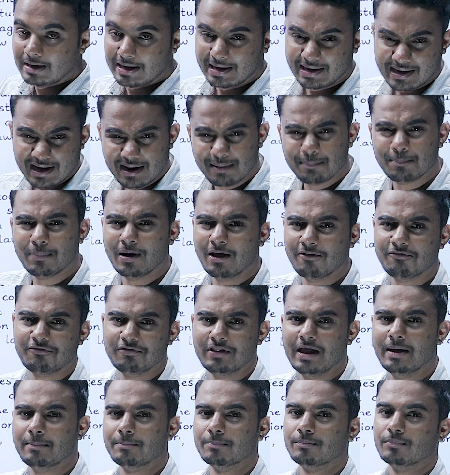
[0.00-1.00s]
Again, bluff
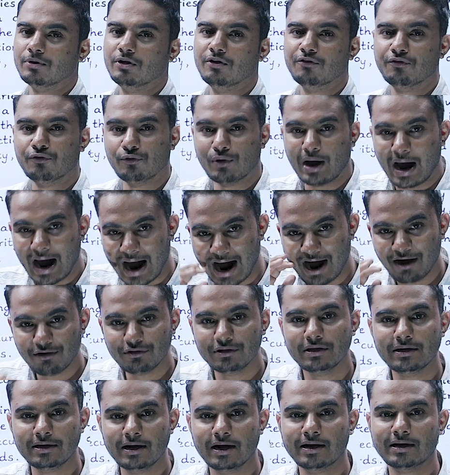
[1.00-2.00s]
them. If you
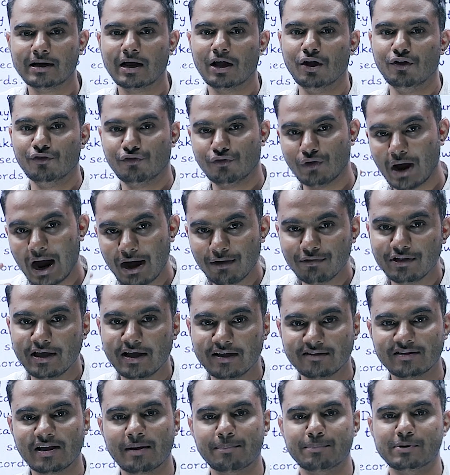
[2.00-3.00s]
have the data, if you have the
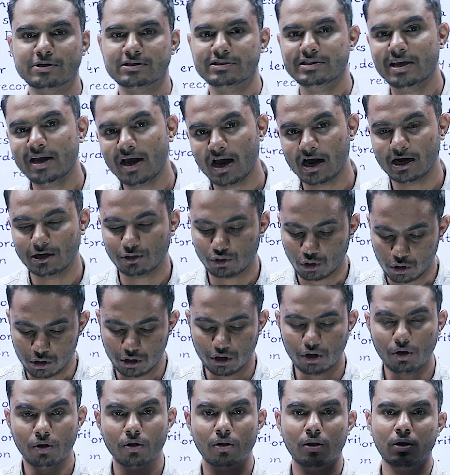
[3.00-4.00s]
examples, say I
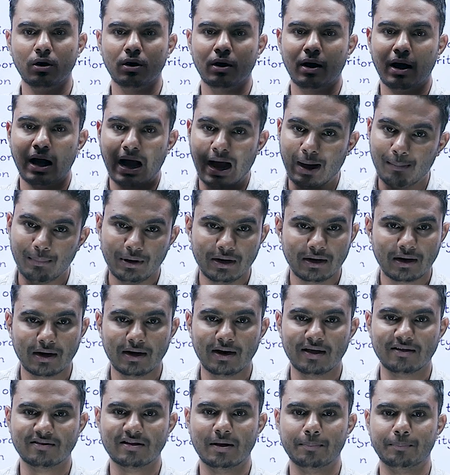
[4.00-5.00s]
told you
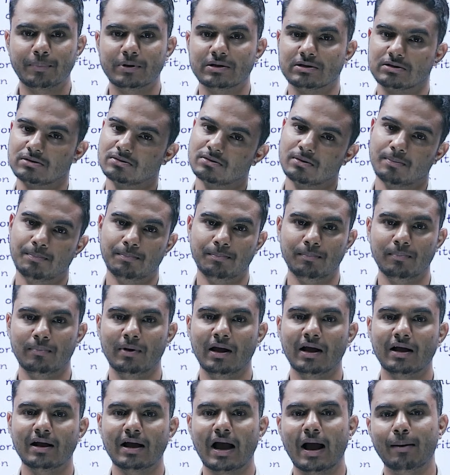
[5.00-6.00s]
American examples.
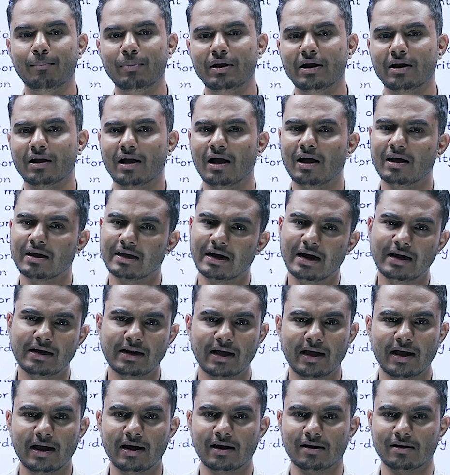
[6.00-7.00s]
Make America Great
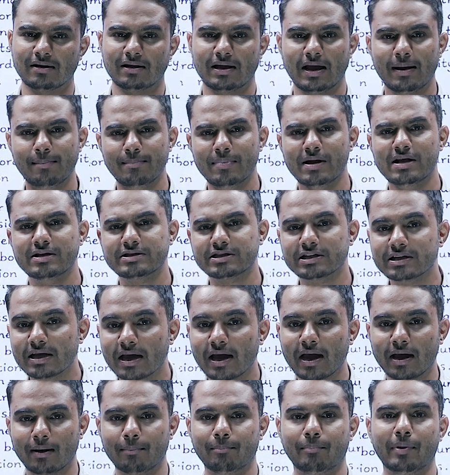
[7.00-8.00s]
Again,
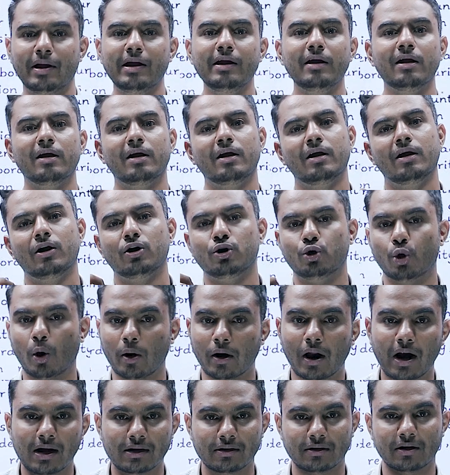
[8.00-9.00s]
MAGA by
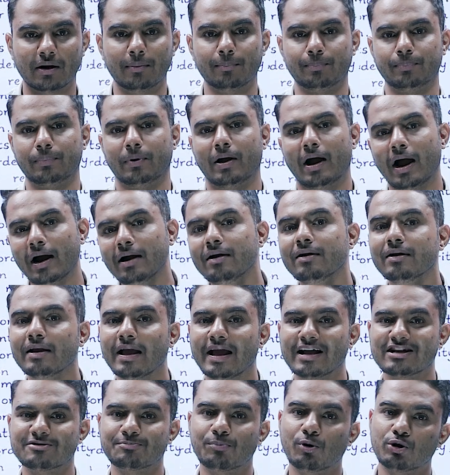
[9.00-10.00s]
Donald Trump, and
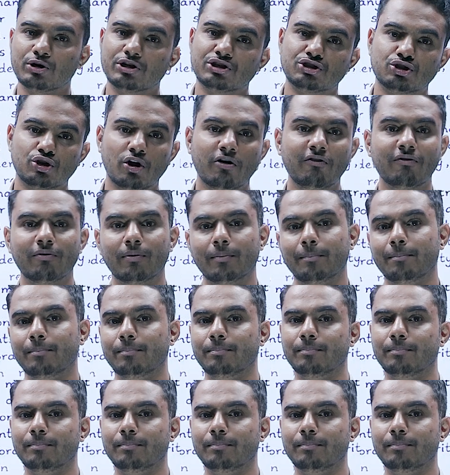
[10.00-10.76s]
exportation of